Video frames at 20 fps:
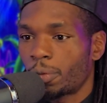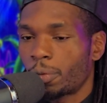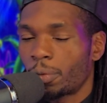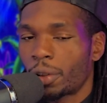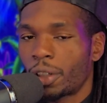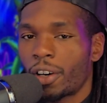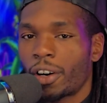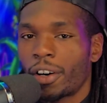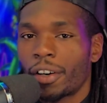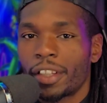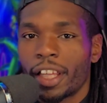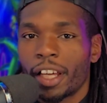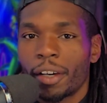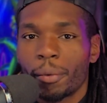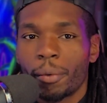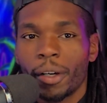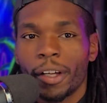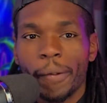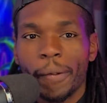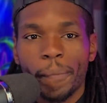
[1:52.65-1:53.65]
call that
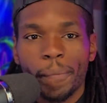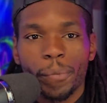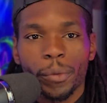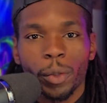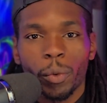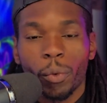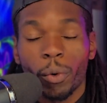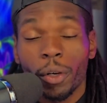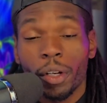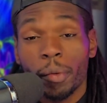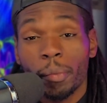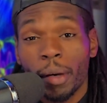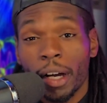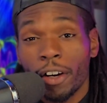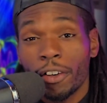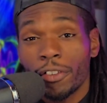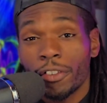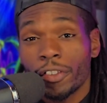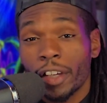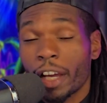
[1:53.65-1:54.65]
what? Word of
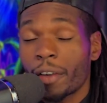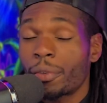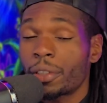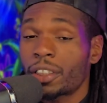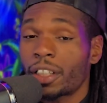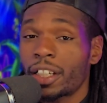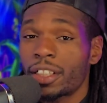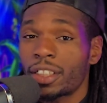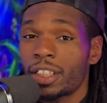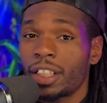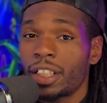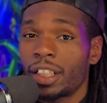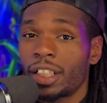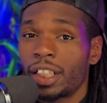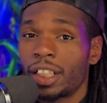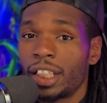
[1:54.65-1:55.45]
mouth advertising.